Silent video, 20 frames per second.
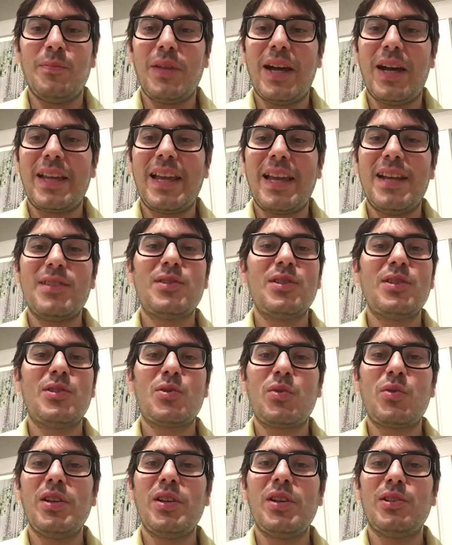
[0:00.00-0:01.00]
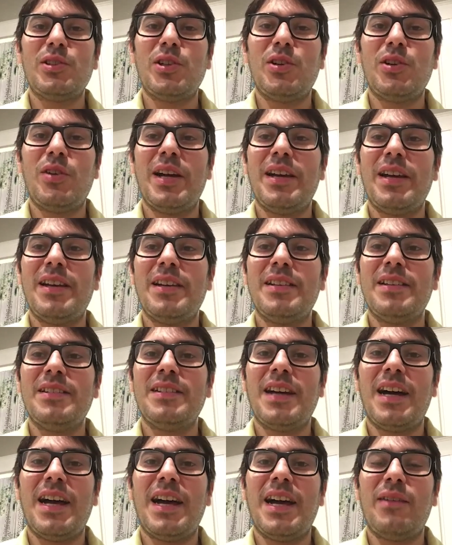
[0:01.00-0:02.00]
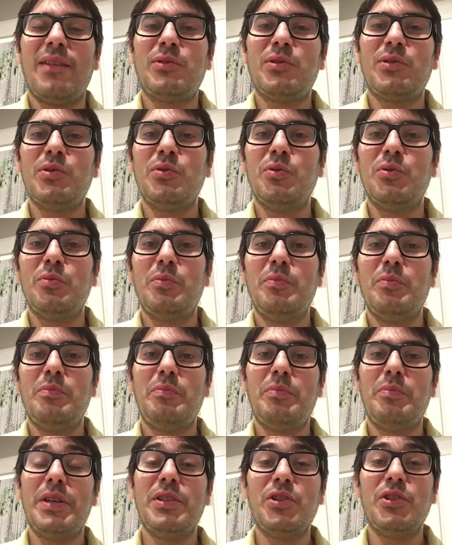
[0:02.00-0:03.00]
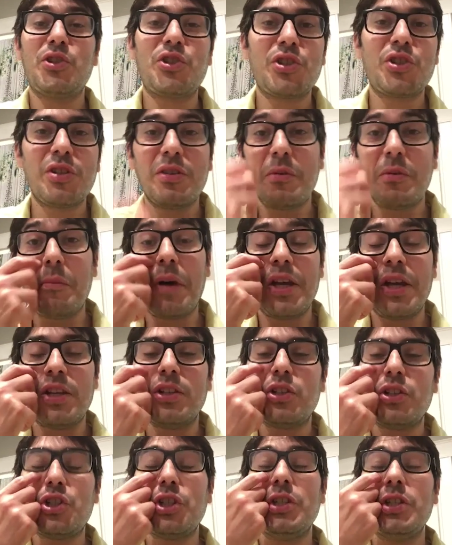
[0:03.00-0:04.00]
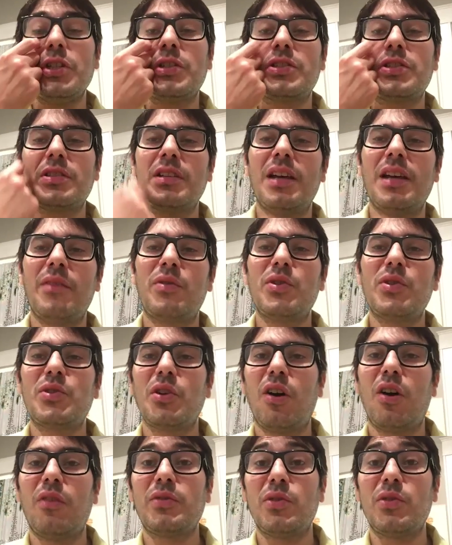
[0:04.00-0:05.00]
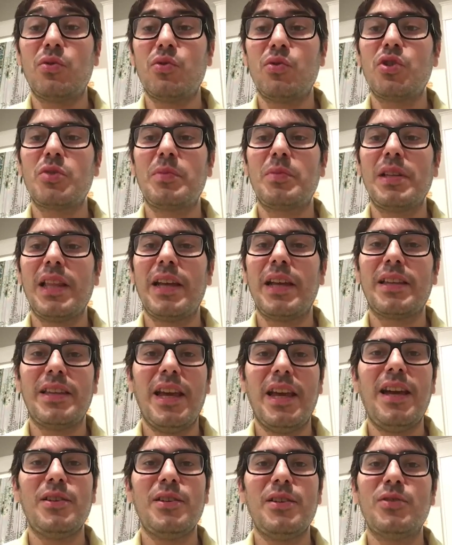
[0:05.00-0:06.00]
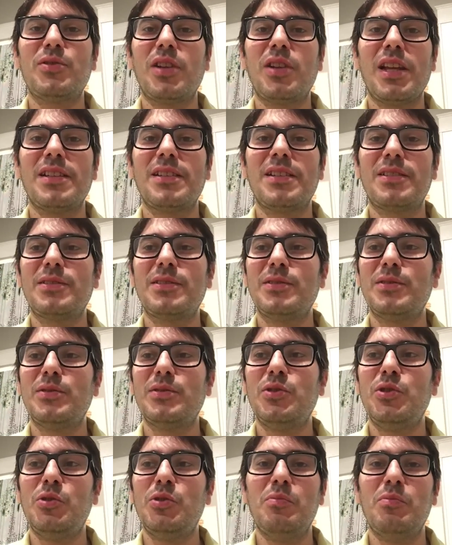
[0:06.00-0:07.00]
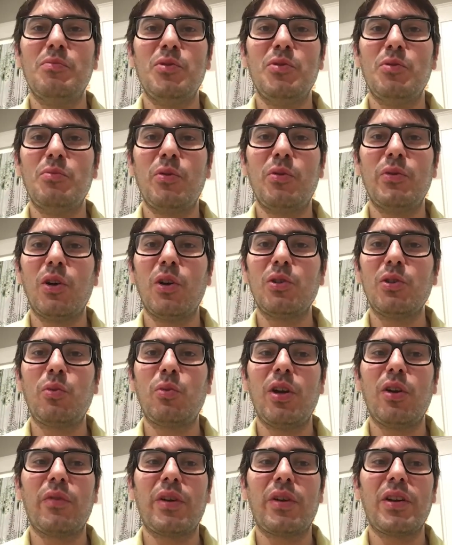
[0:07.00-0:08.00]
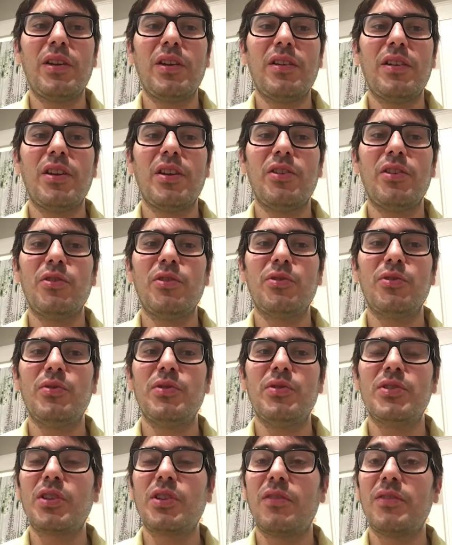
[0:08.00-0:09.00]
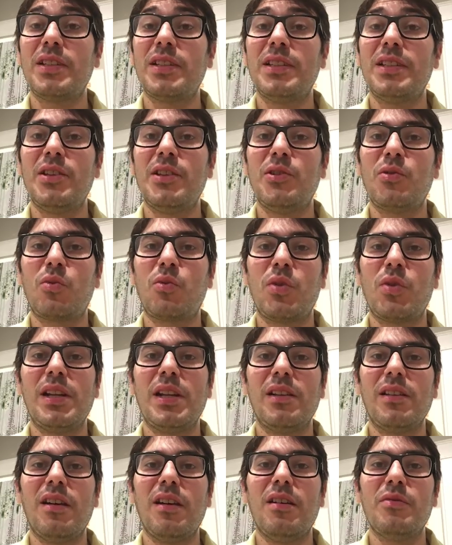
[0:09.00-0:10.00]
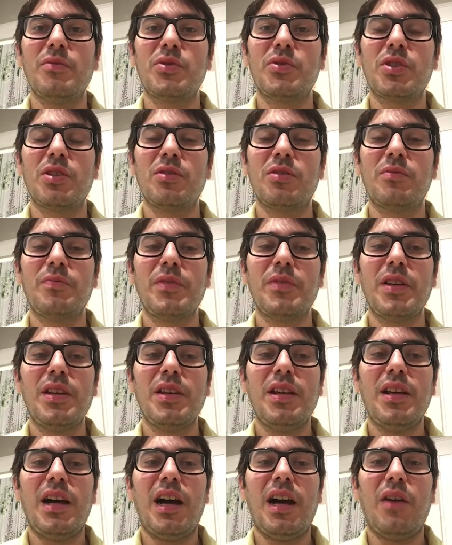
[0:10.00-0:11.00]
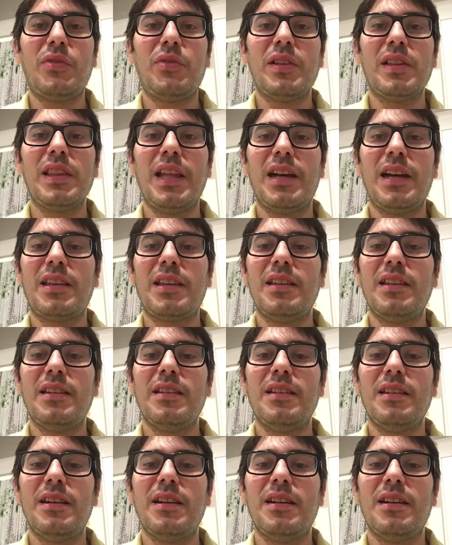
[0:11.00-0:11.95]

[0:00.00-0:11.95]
I guess it's real, though. And I have to pinch my cheeks every so often to just be like, yeah, you're like, you moved all the way over here and you're doing something that you really love. So I feel lucky.